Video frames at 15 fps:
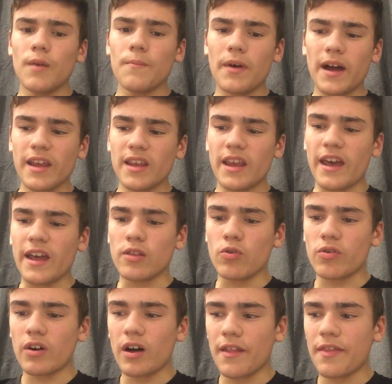But yeah,
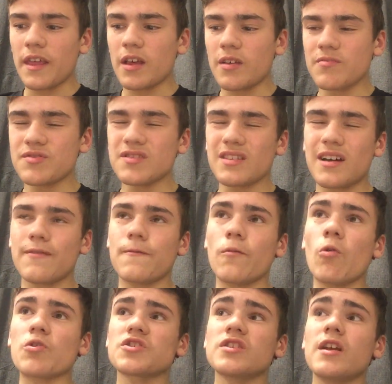look, I think it was just
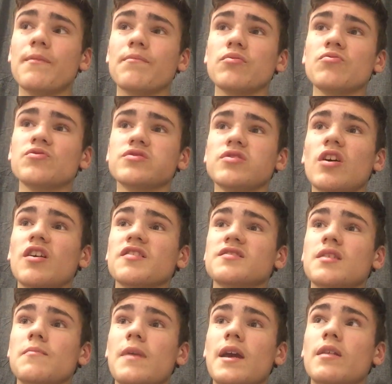unfortunate Blues
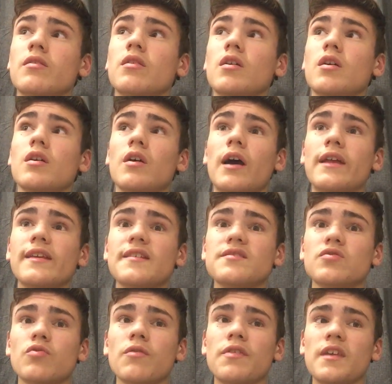lost. I mean, at
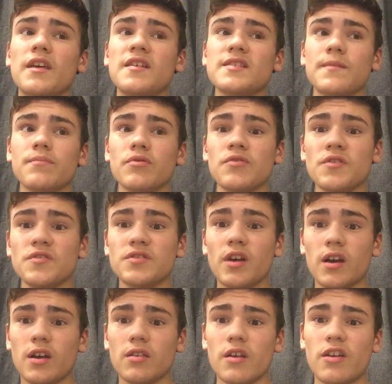least the good thing is that Blues,
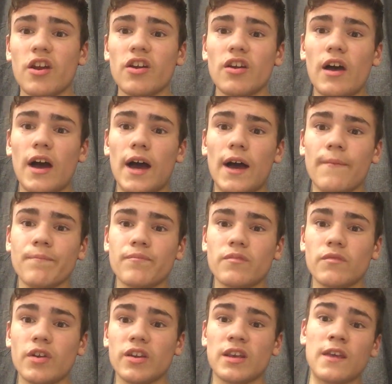like, they don't
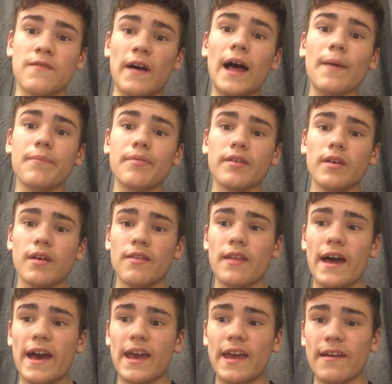you know, give up.
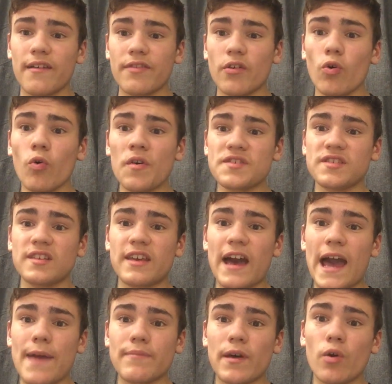They're always in the
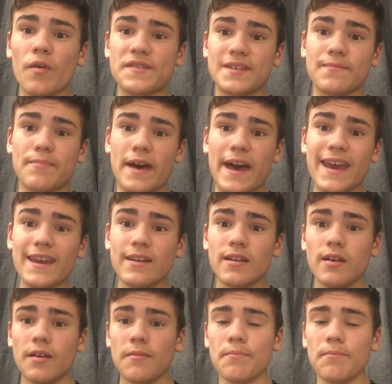game. They always compete.